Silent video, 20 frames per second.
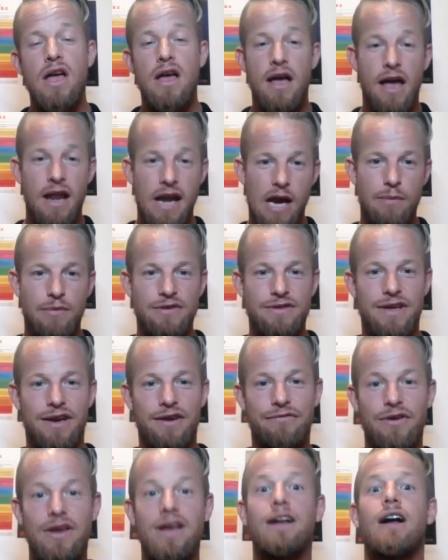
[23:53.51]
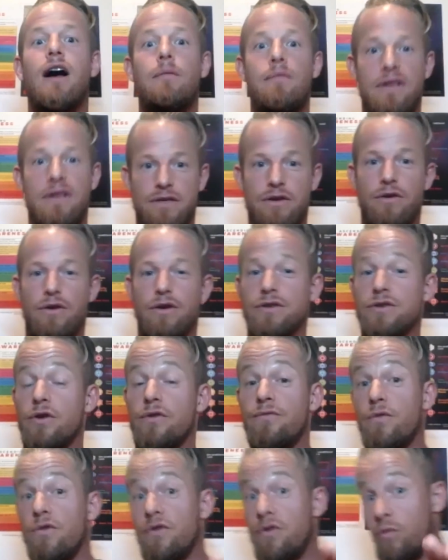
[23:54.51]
and 80% of your income, and so on and so forth.